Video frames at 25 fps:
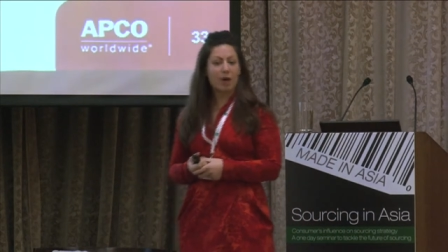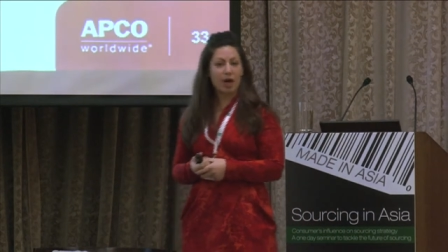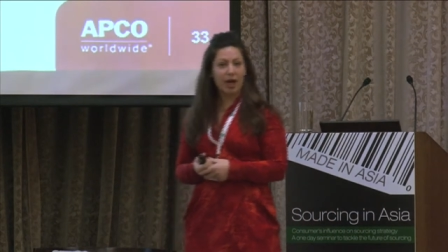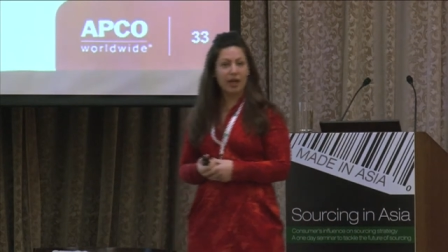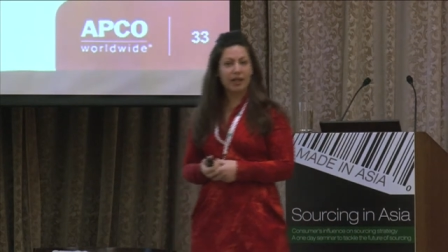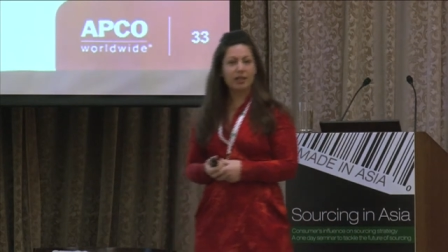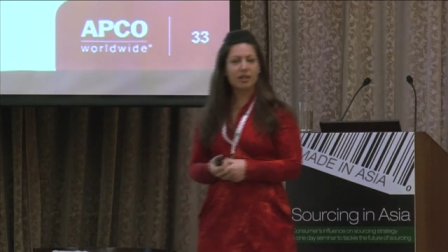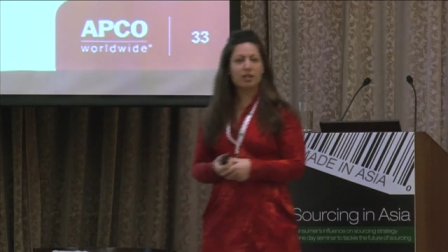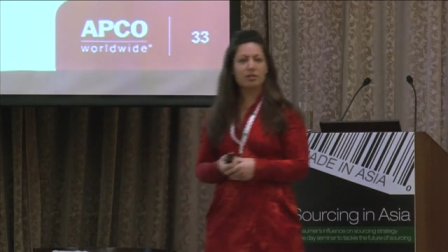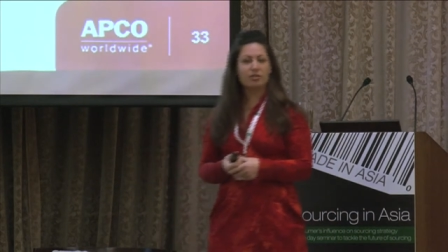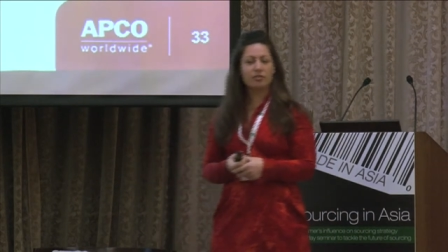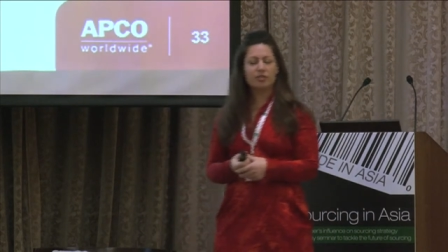
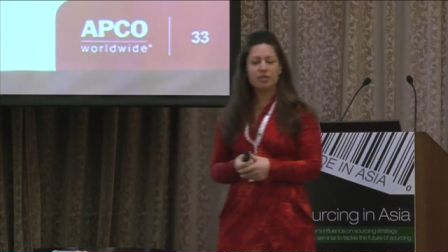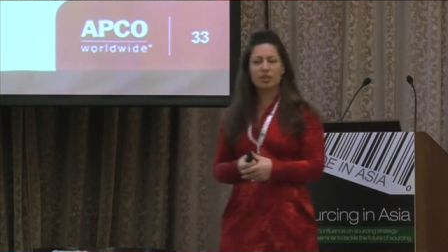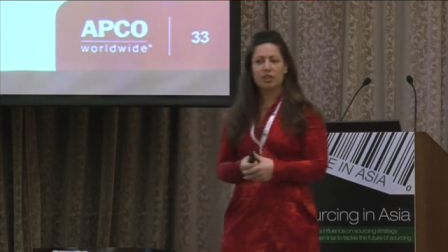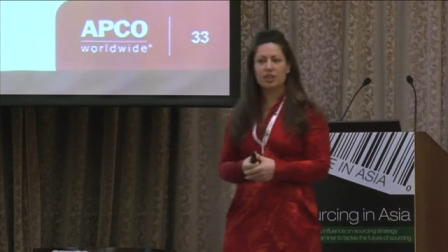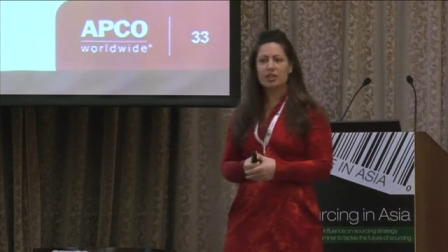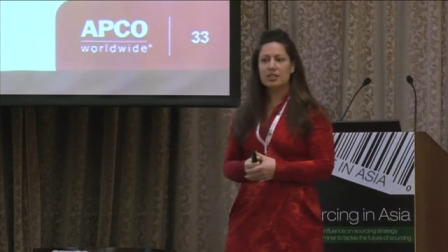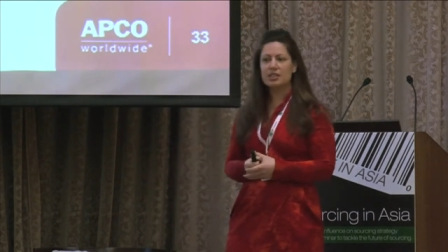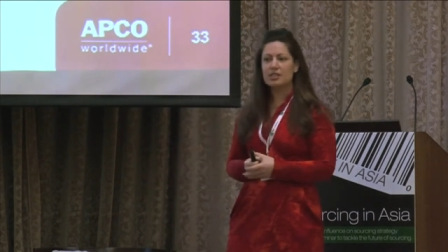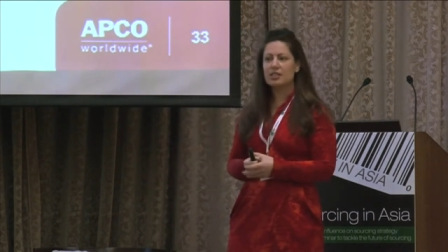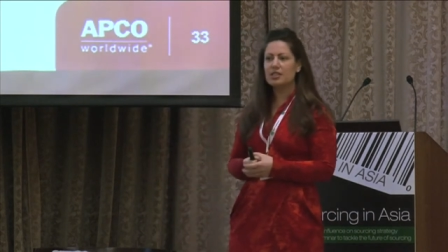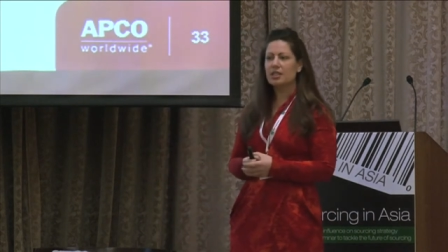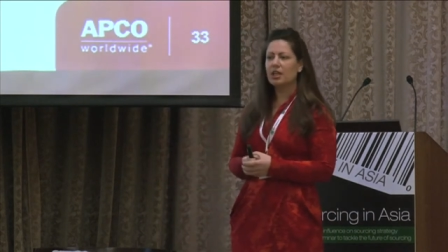pilot for
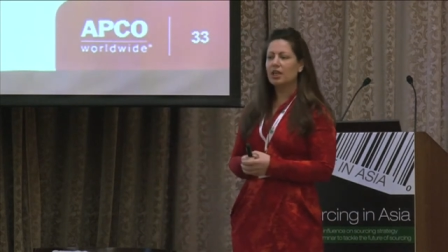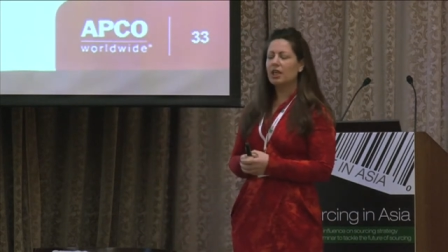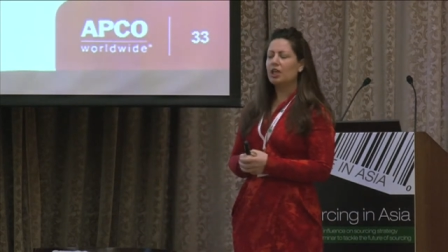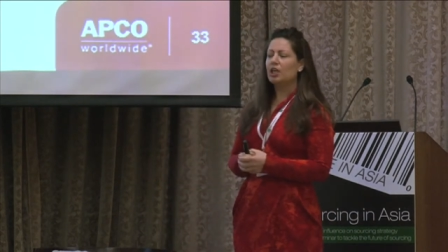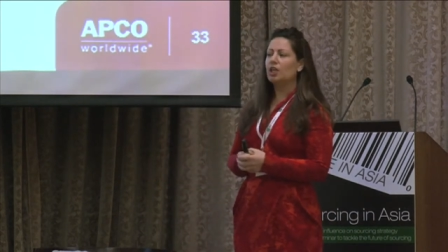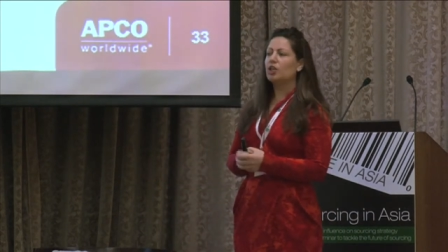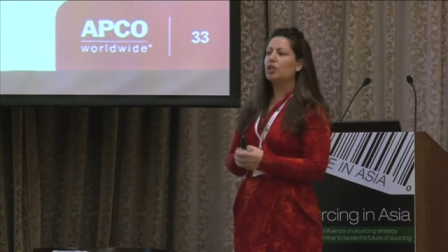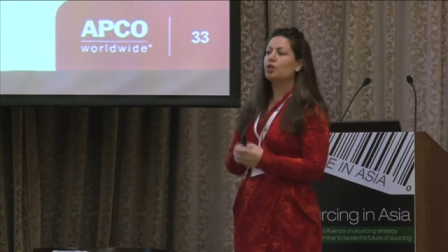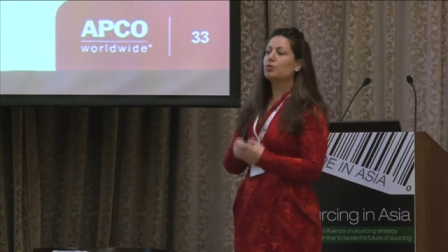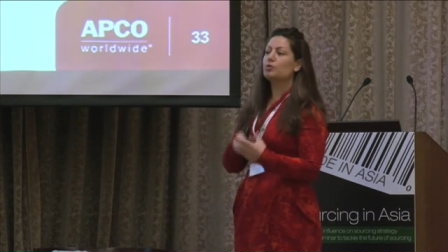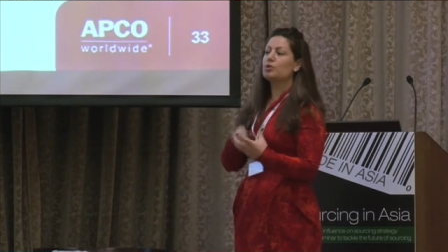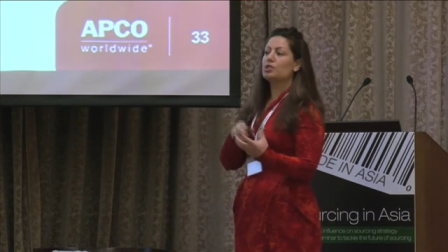this.
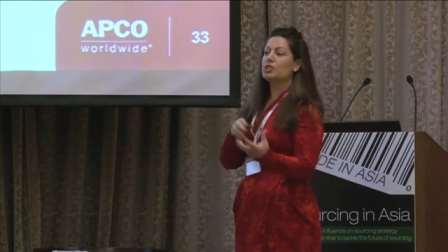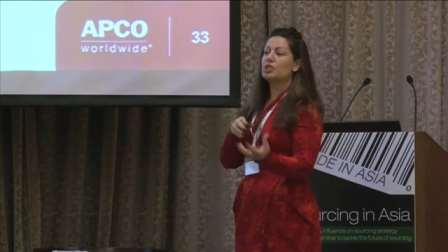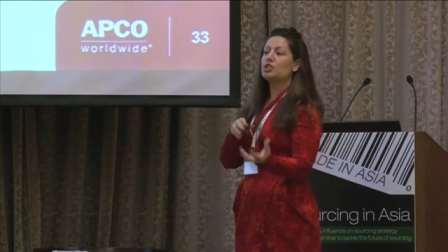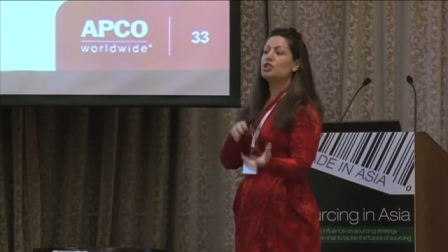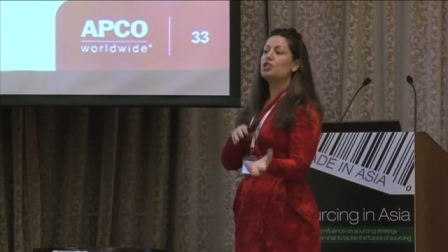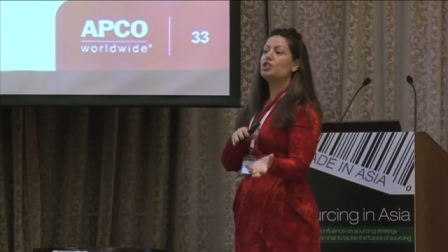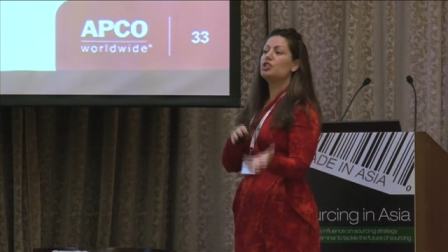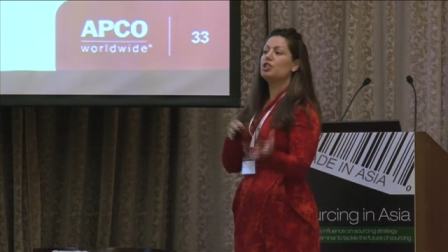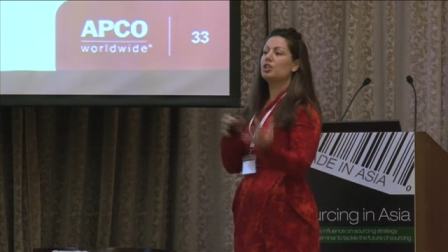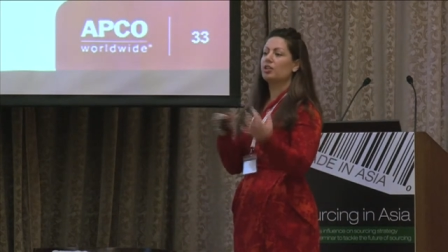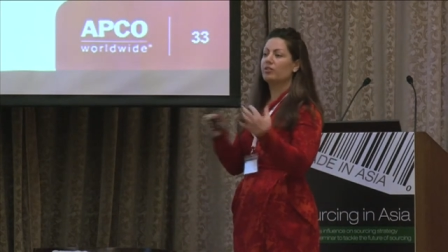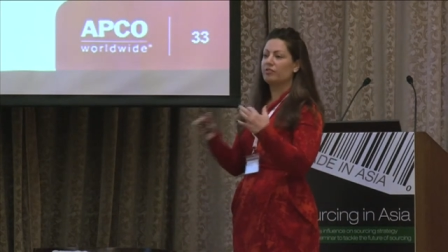There was a
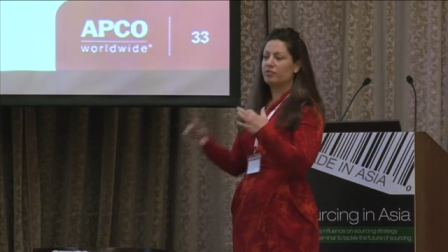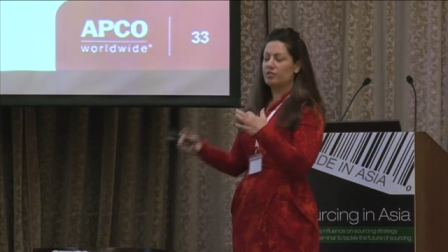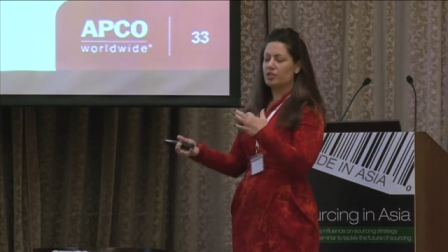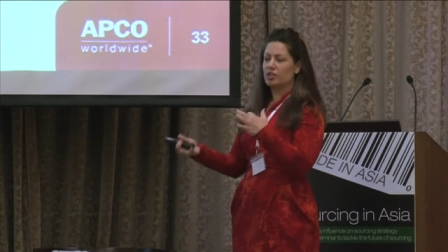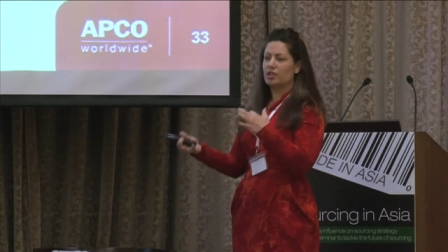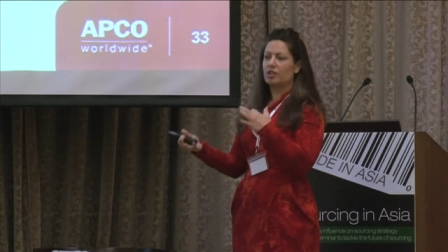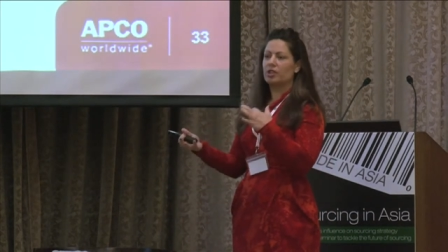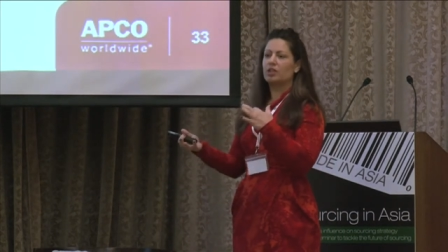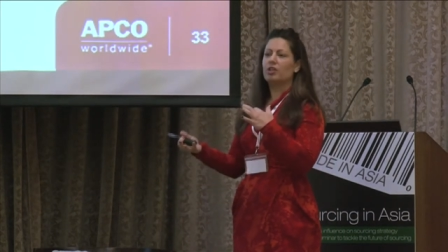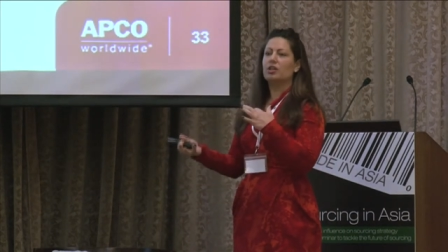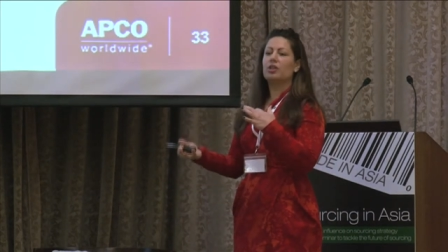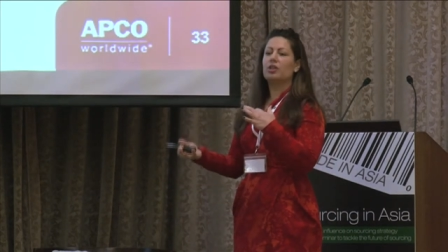shift